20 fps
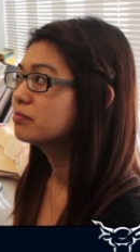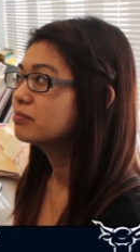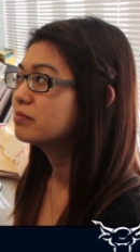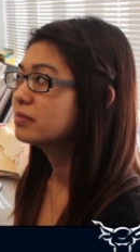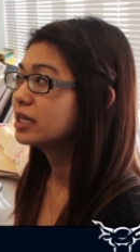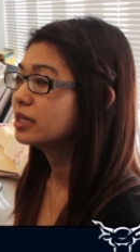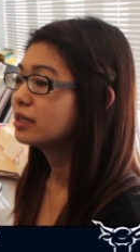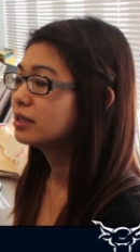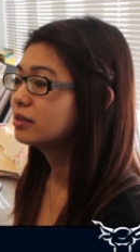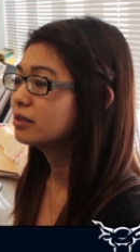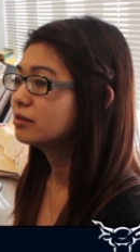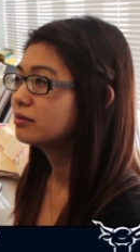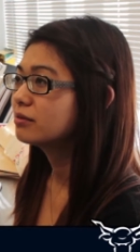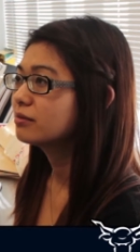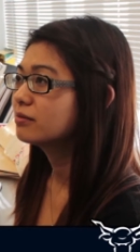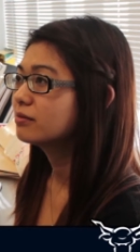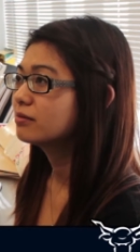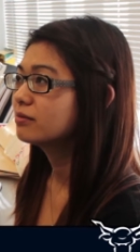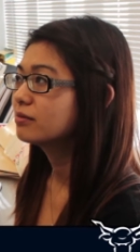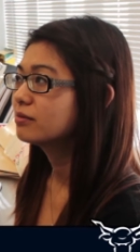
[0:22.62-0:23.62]

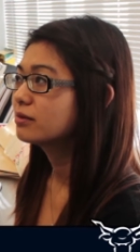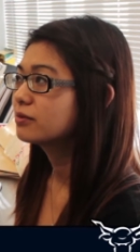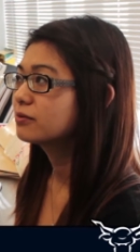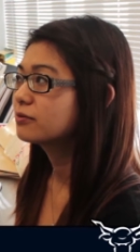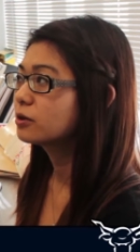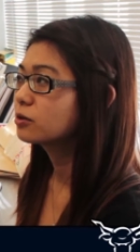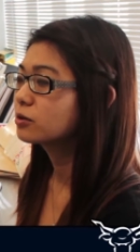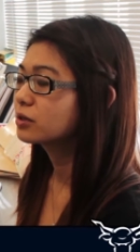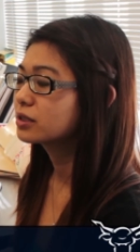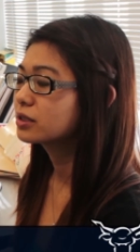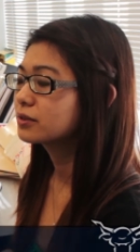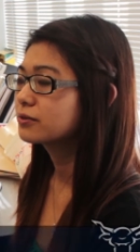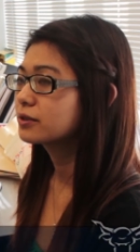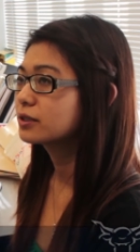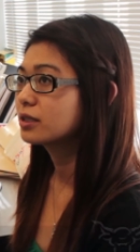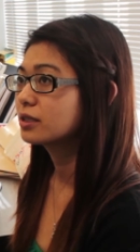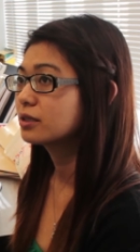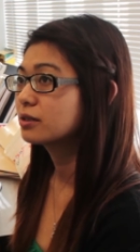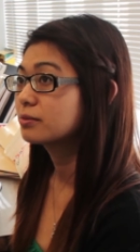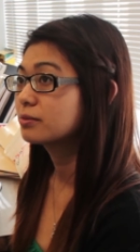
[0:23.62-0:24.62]
main focus
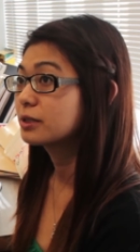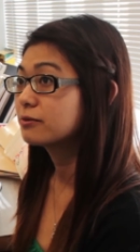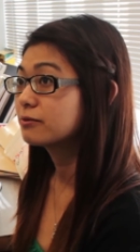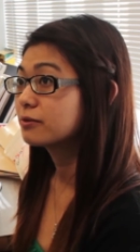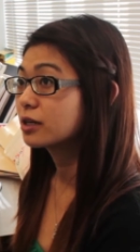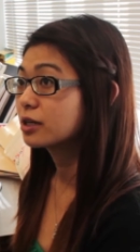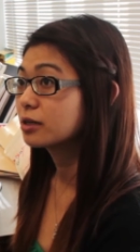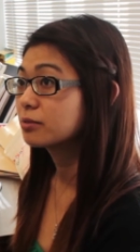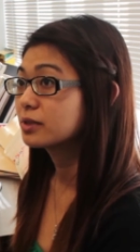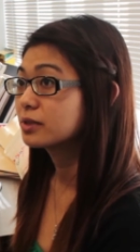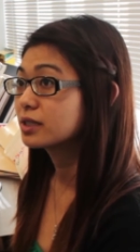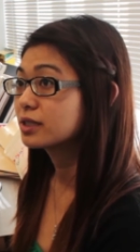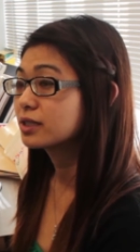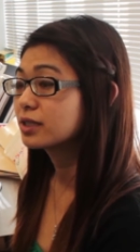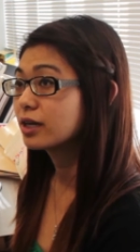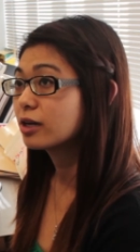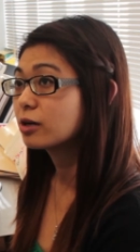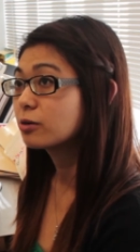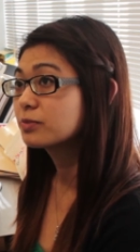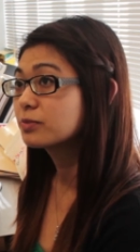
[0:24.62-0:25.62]
for the urban farm is
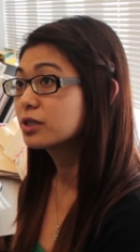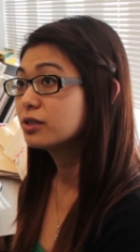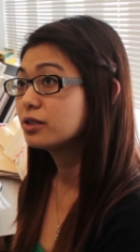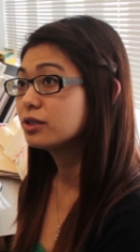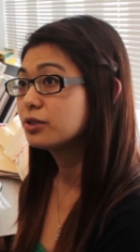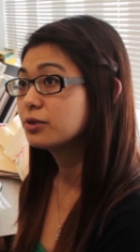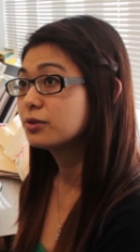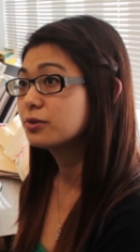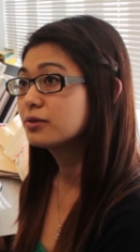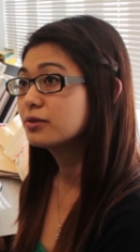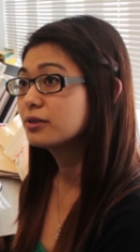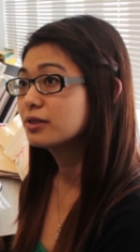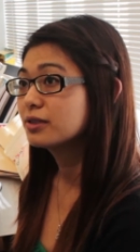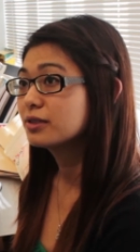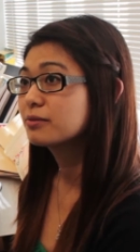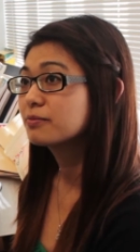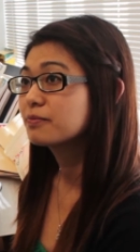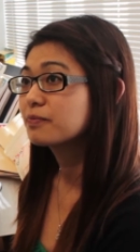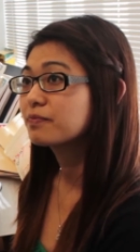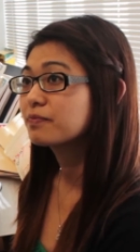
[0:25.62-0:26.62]
to help the youth
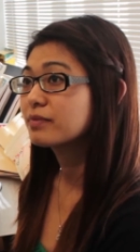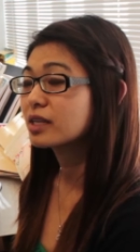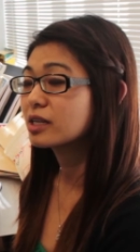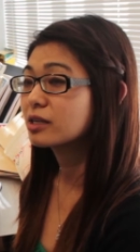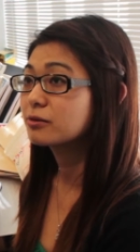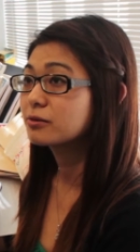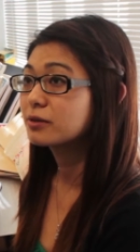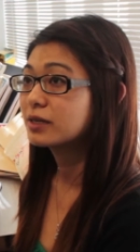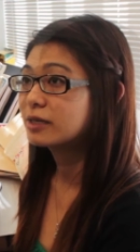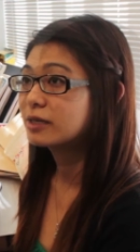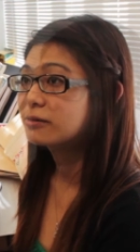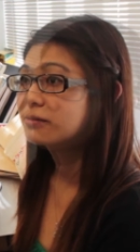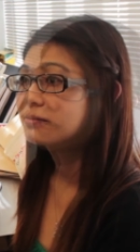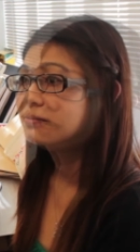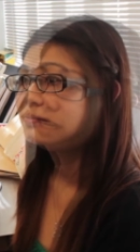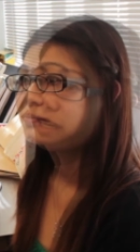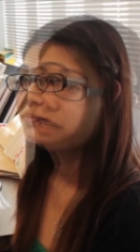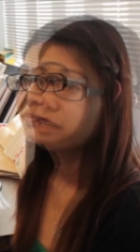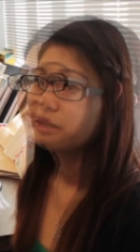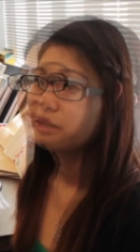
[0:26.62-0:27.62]
around,
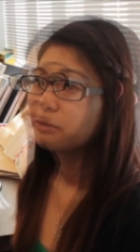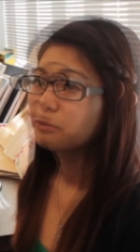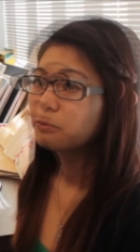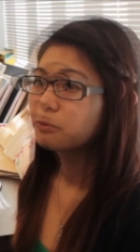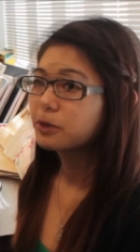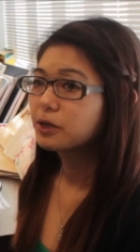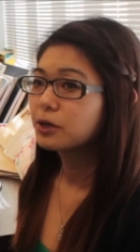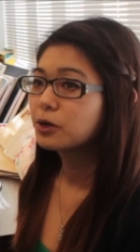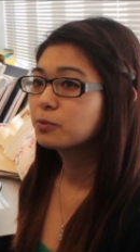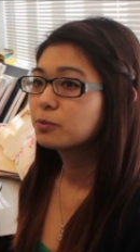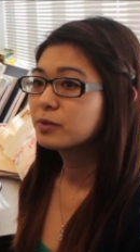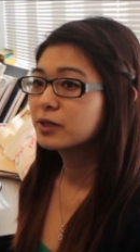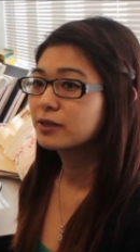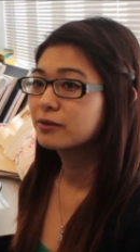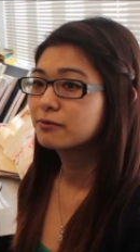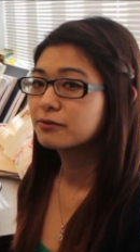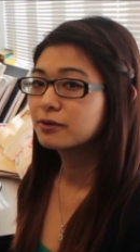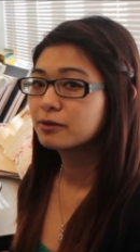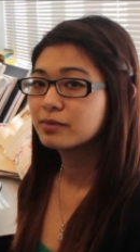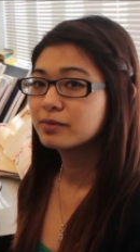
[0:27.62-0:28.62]
and we're
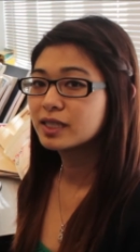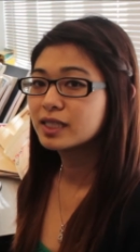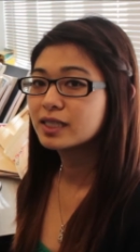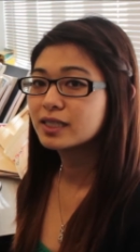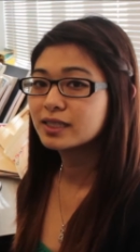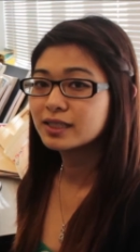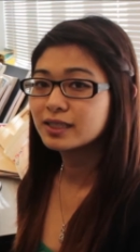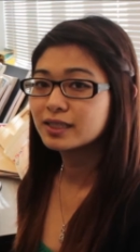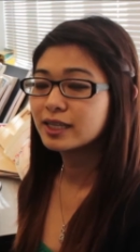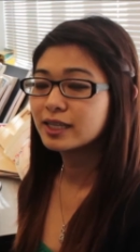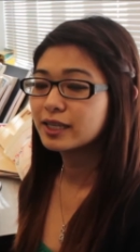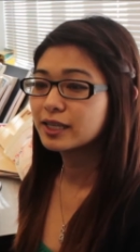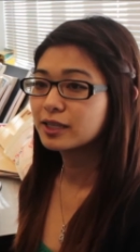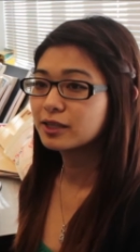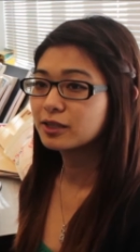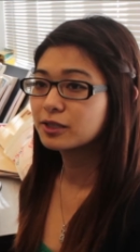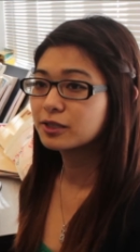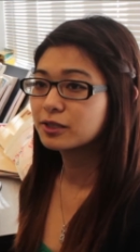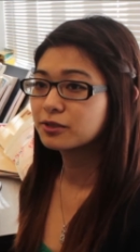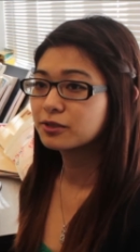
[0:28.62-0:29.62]
hoping from this they
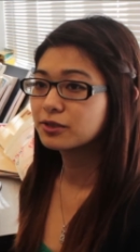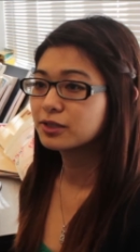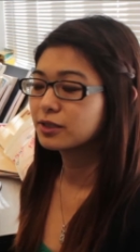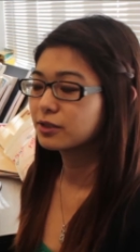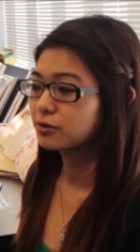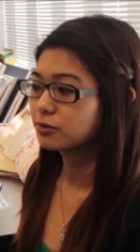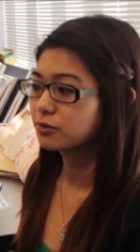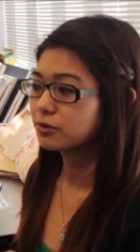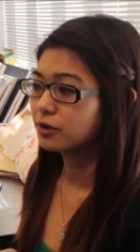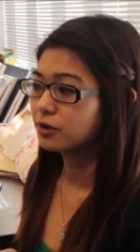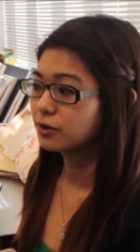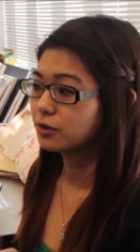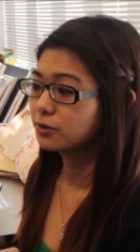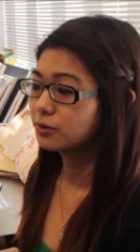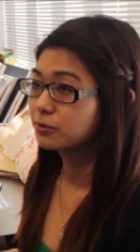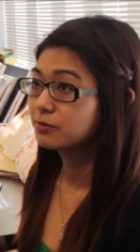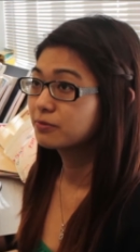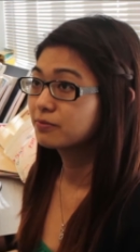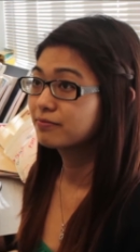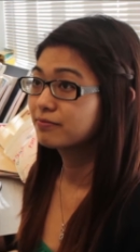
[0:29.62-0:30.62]
can learn to
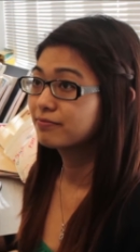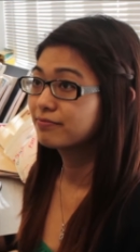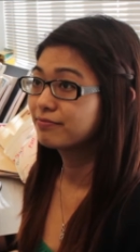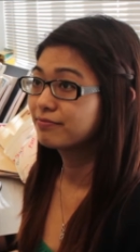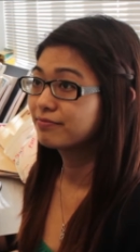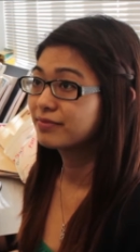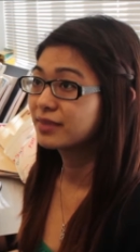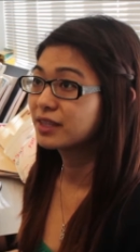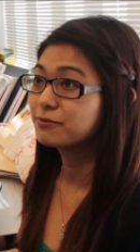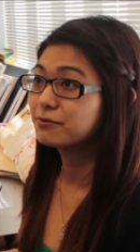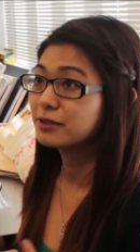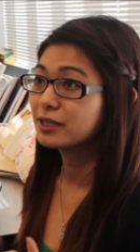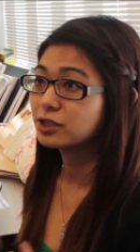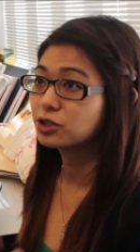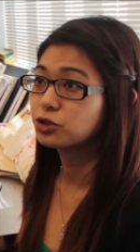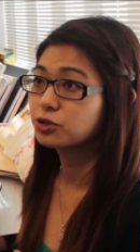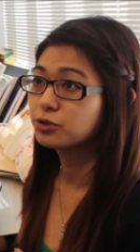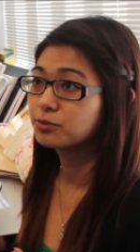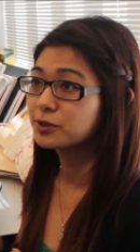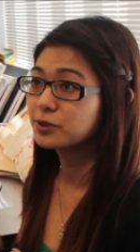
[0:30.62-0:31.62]
grow the
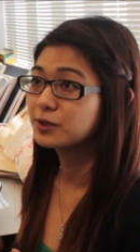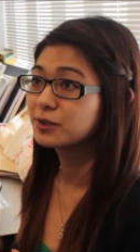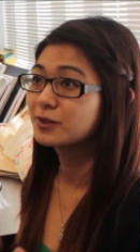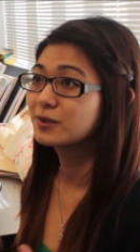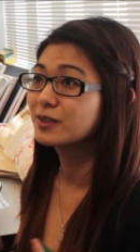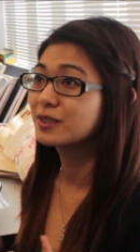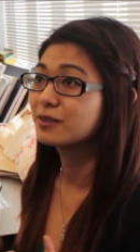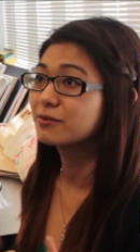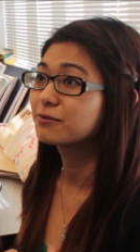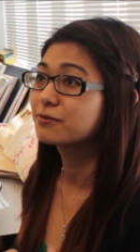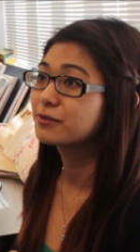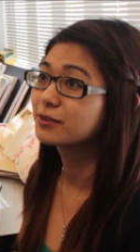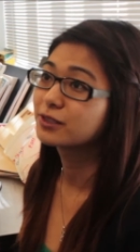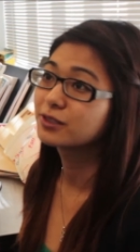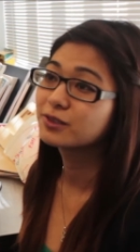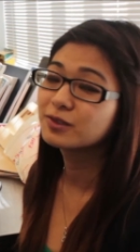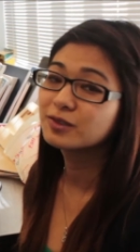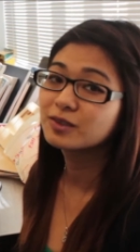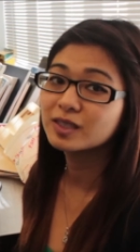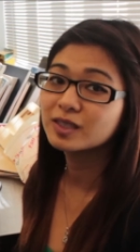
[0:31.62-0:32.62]
vegetables and
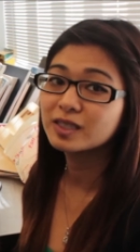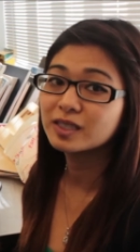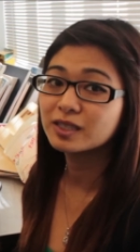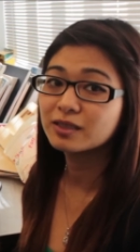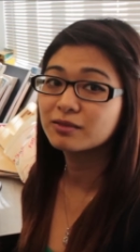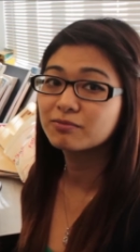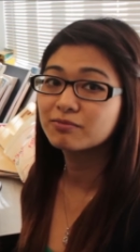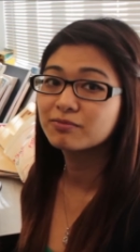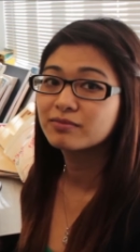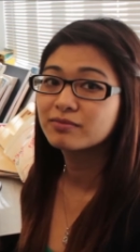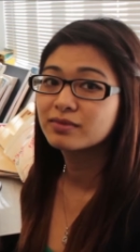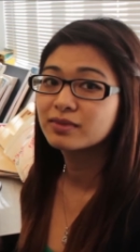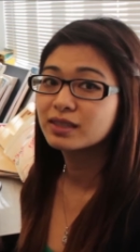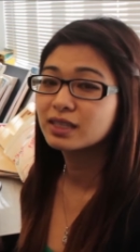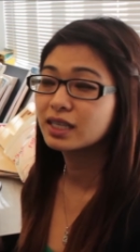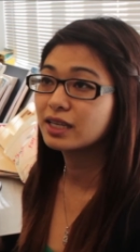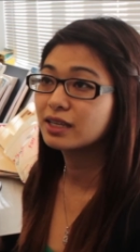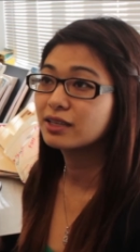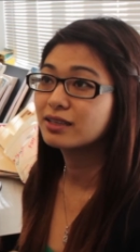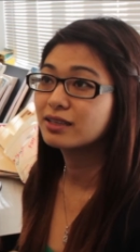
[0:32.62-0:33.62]
fruits
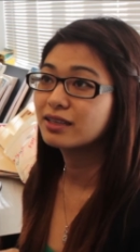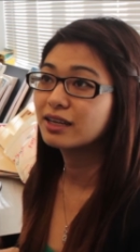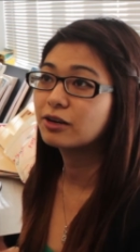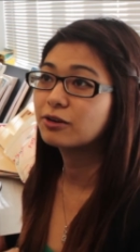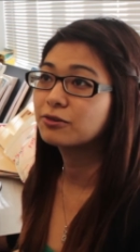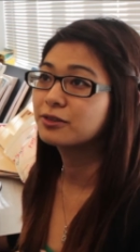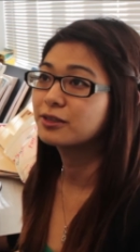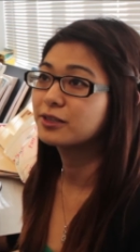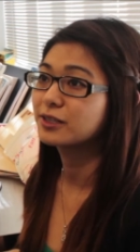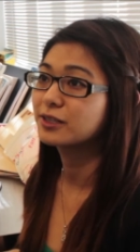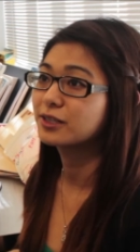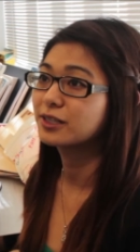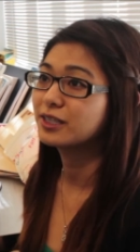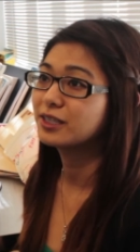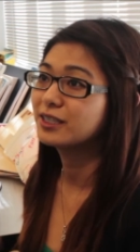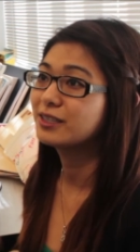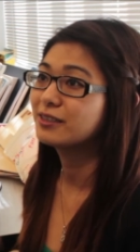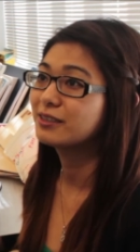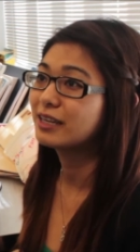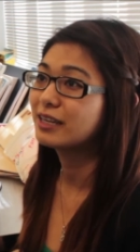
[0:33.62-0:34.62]
and get healthier
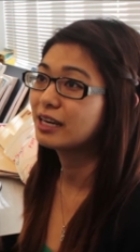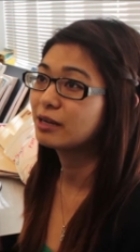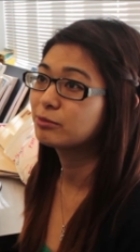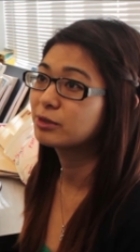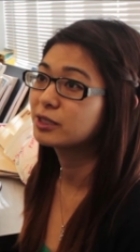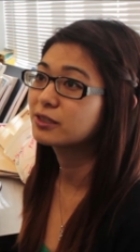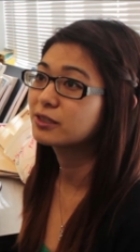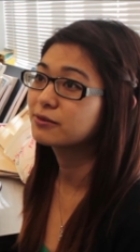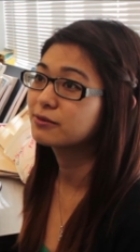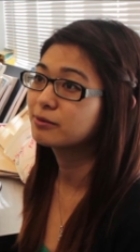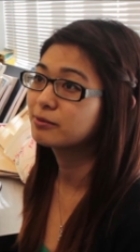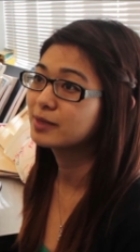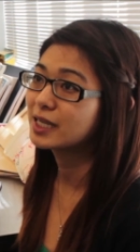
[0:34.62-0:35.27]
eating habits from